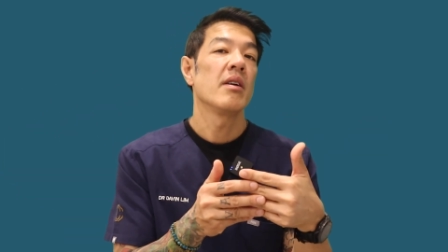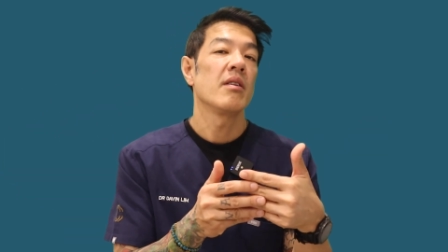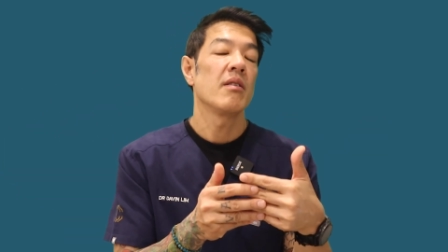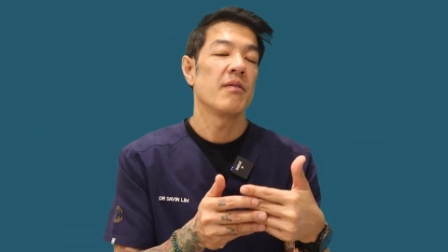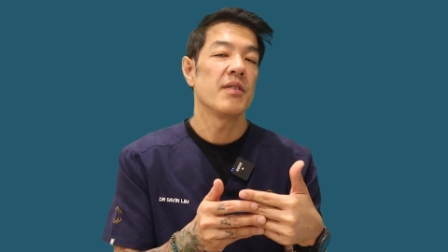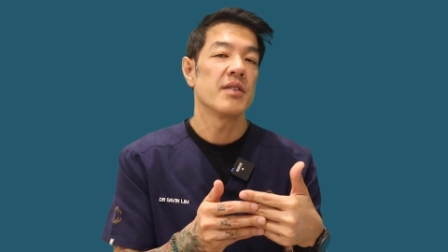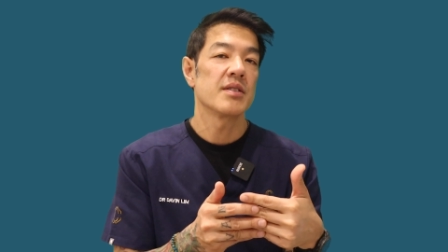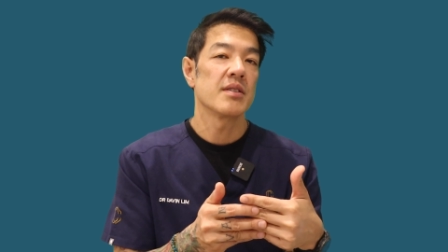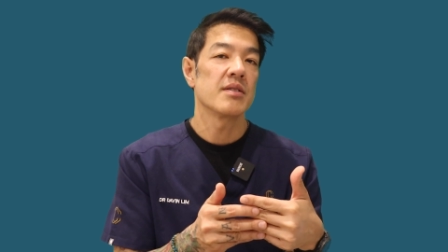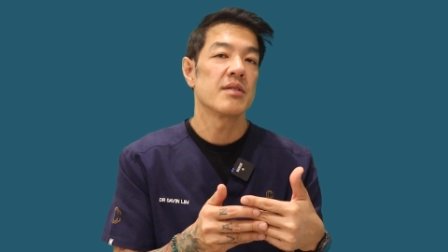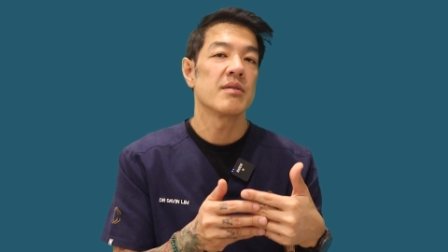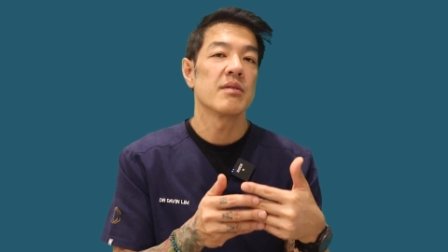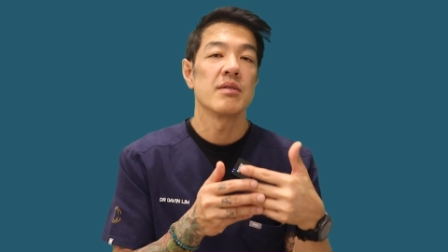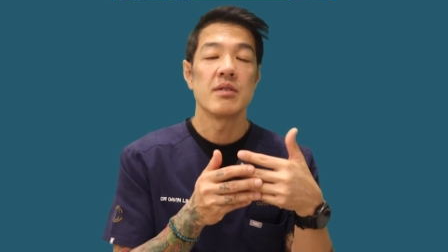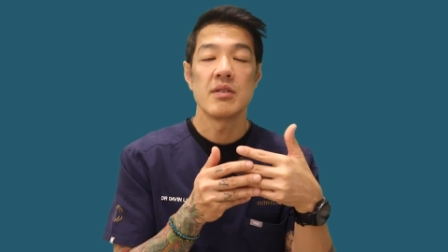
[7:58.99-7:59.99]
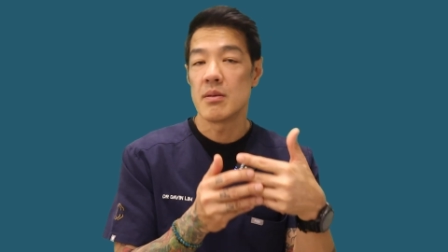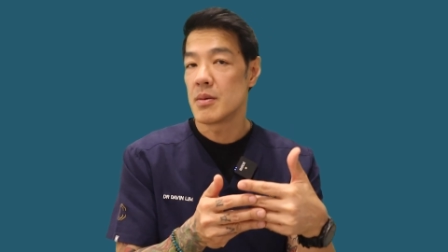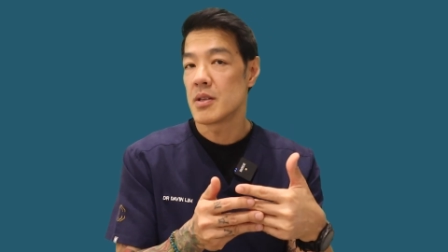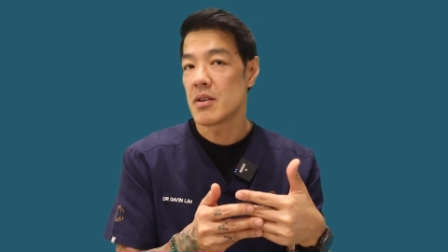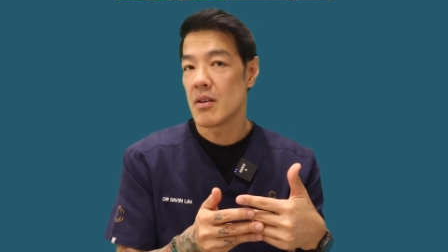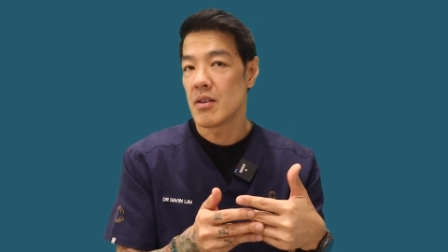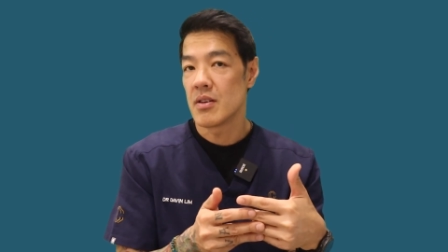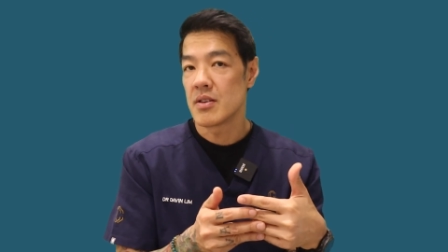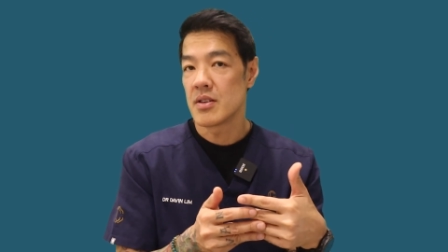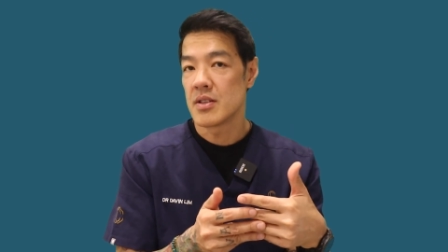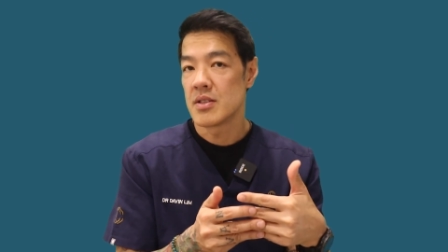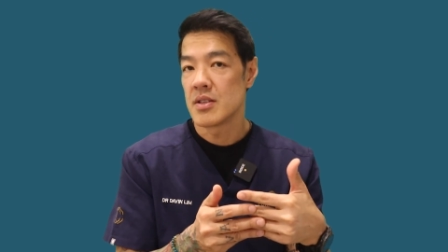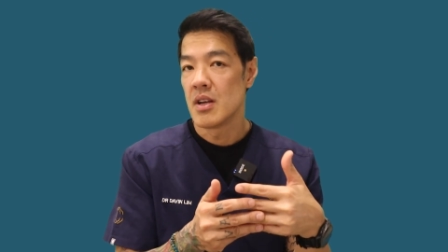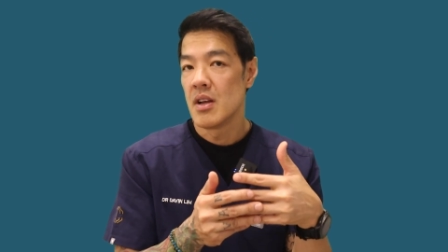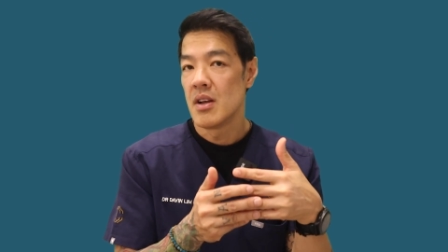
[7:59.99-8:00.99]
your visits to a
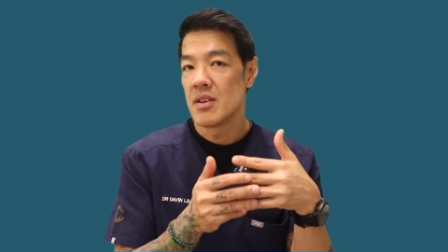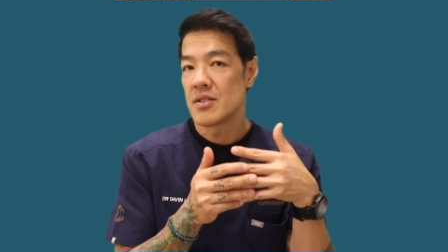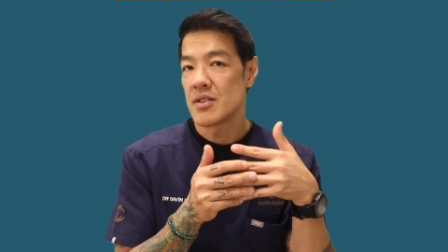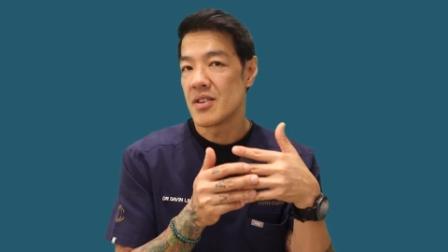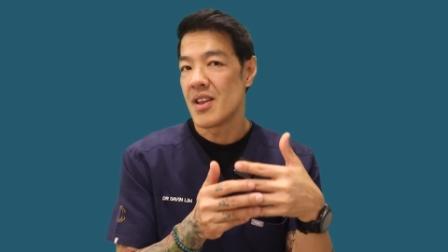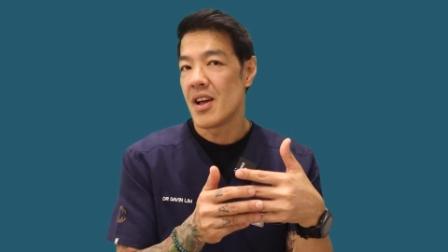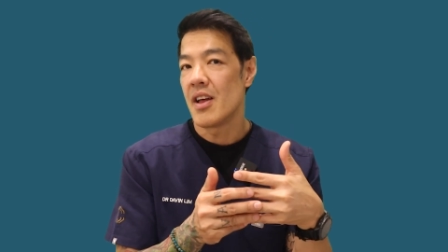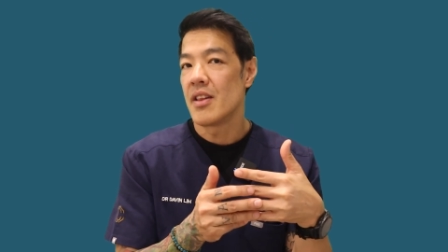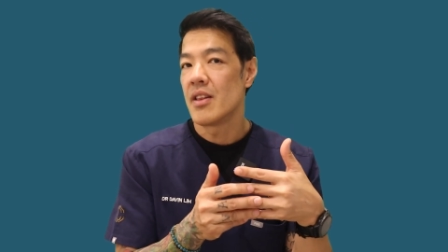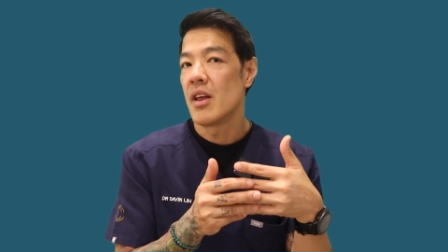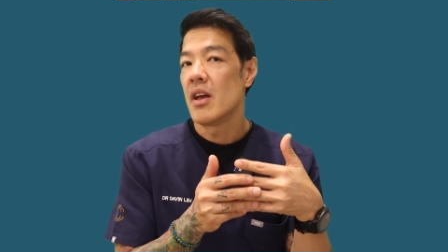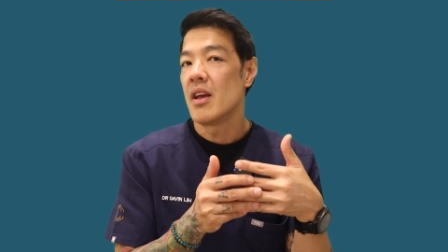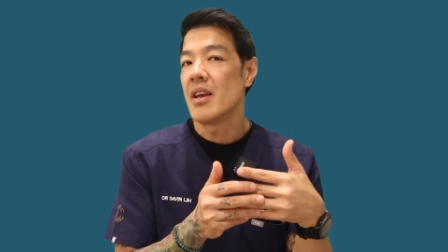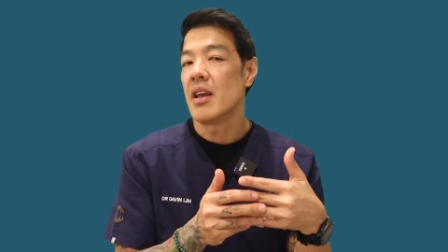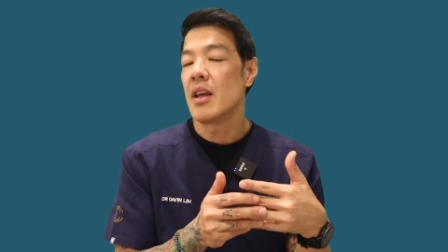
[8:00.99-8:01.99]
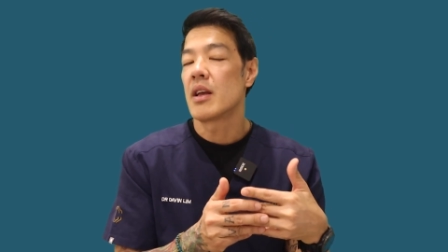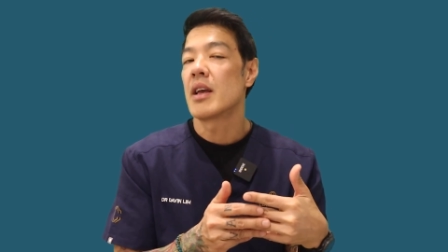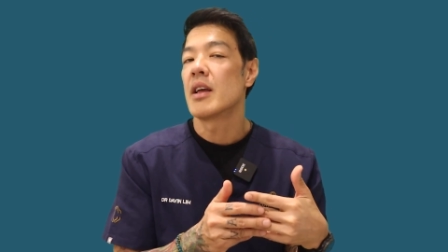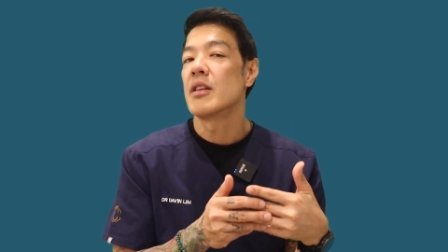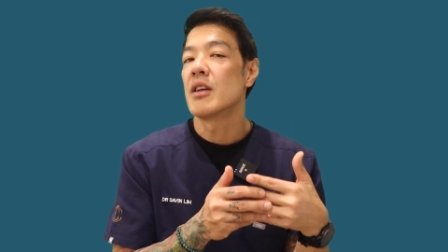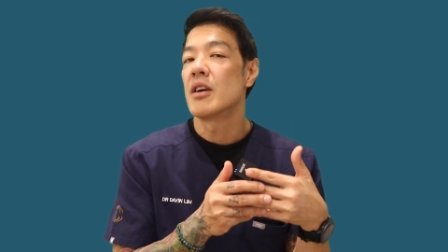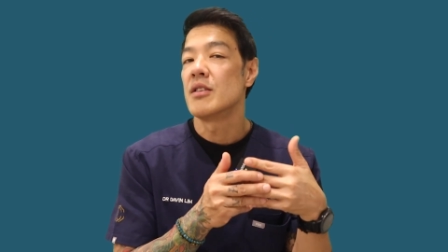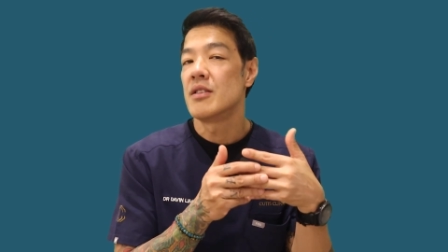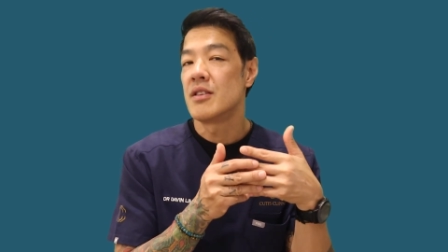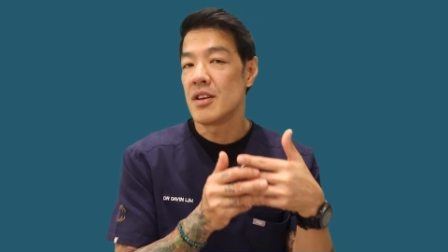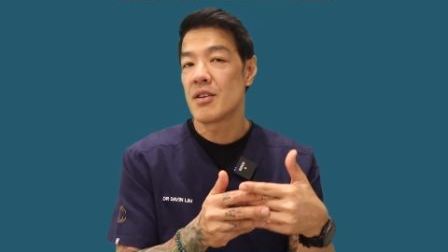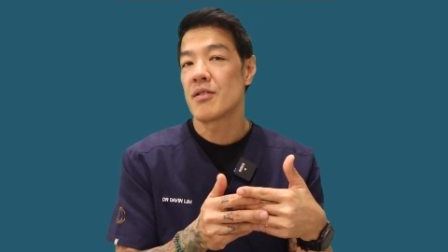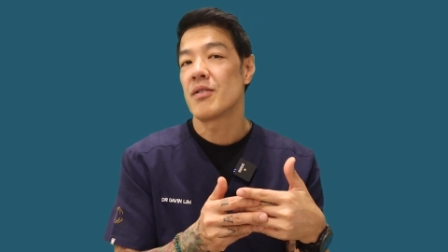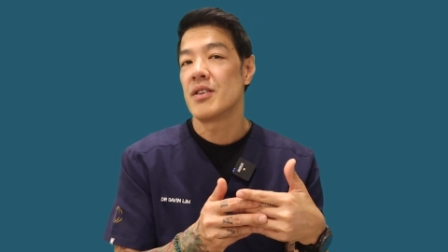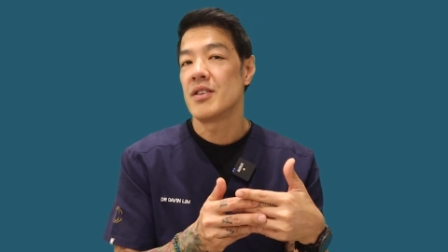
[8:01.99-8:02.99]
dermatologist so that it can
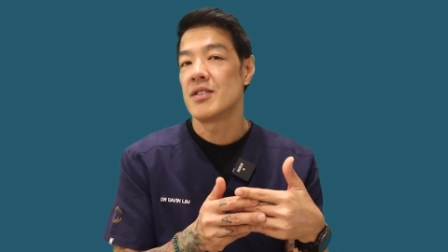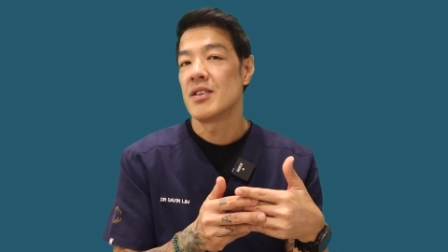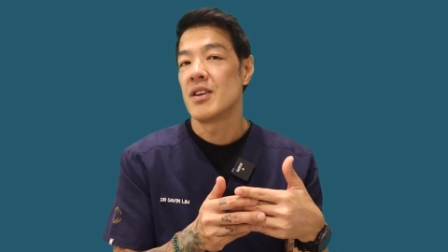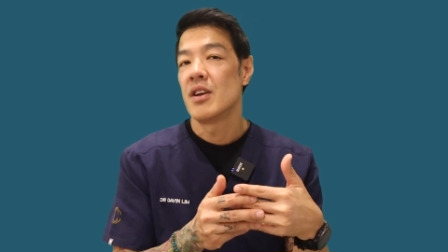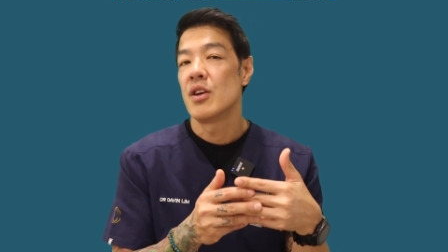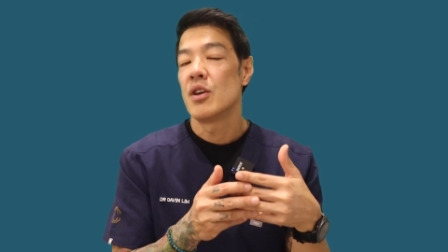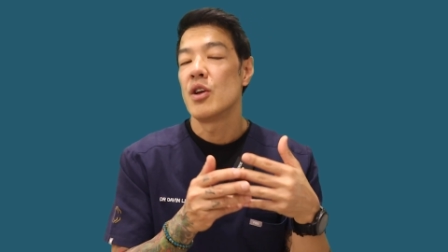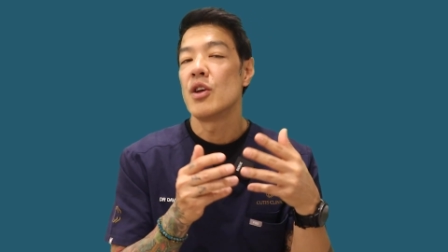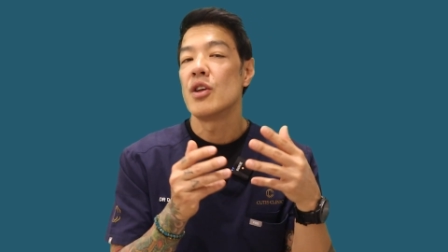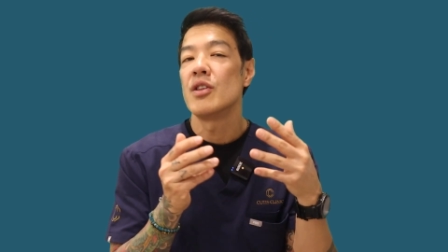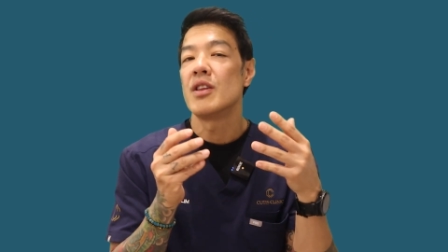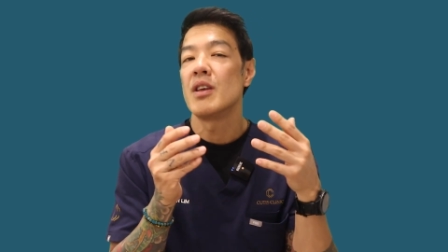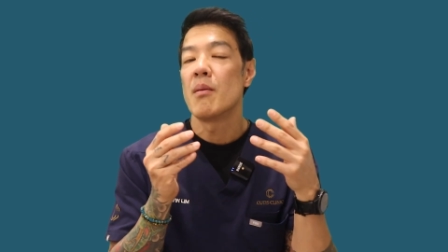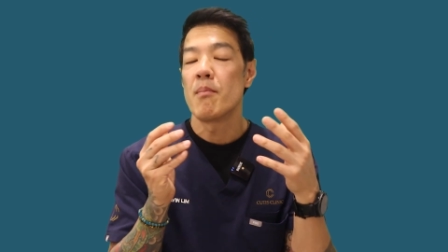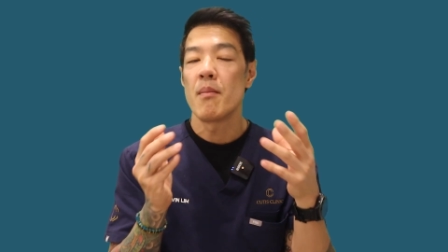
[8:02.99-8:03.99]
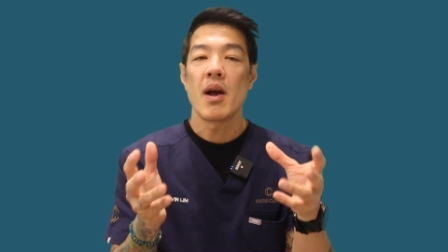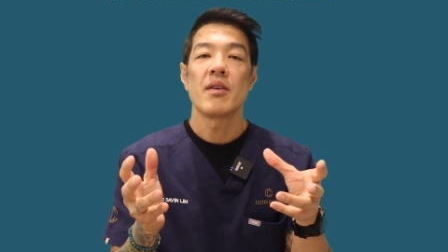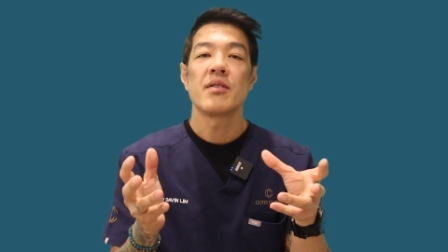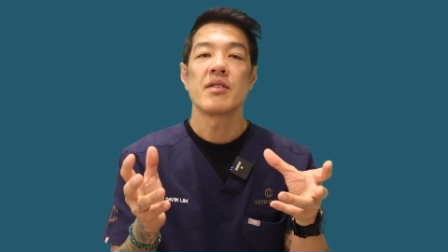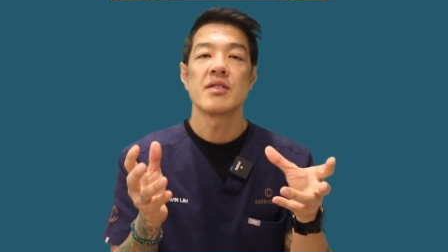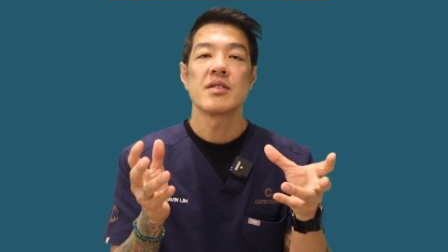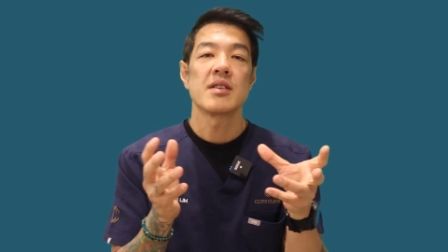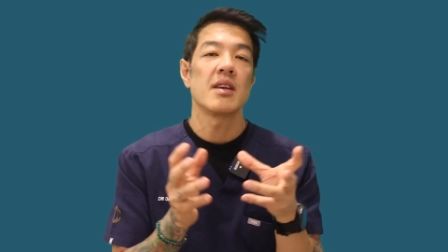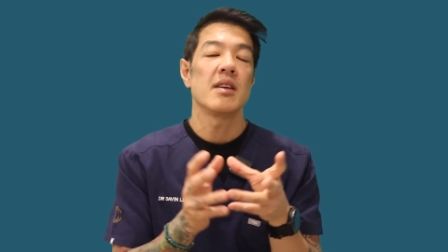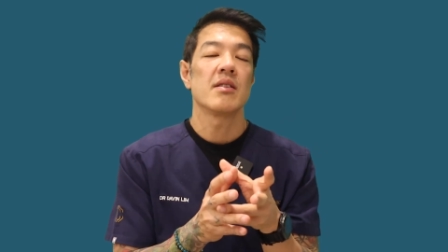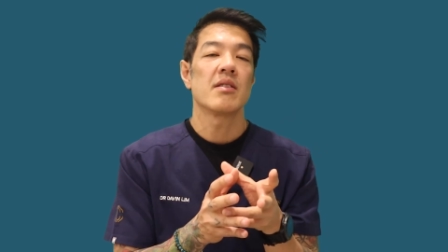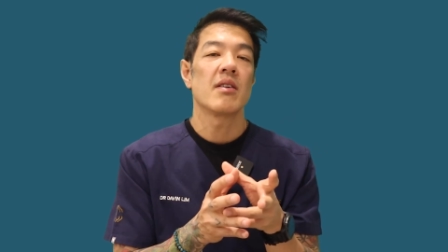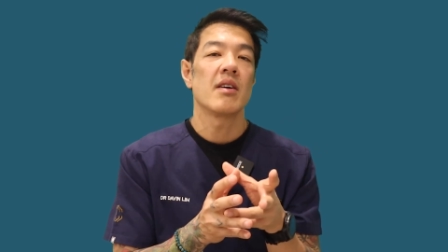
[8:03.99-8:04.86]
decrease the amount of skin